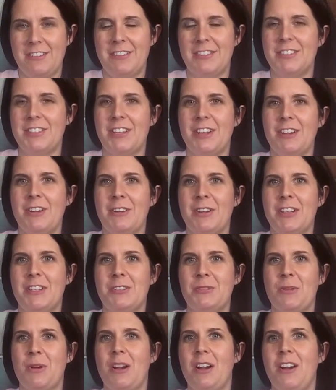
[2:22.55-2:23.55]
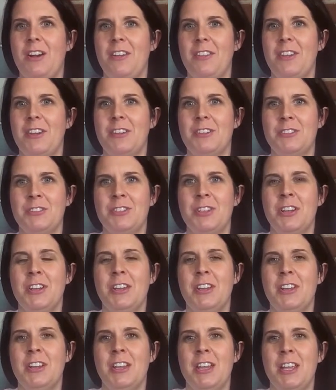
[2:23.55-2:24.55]
So it's where all those
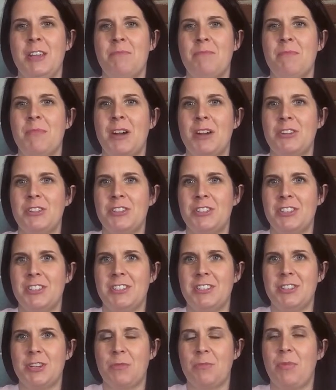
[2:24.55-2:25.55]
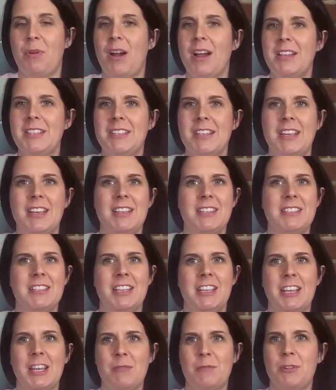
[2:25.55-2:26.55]
emotions are processed and
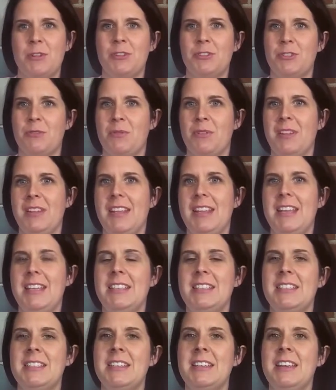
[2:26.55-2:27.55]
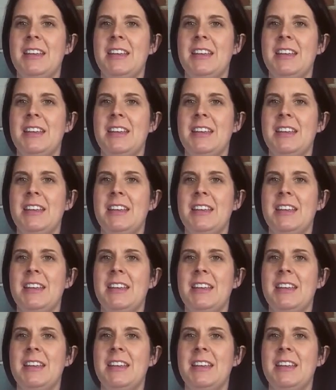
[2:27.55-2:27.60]
chemicals are released.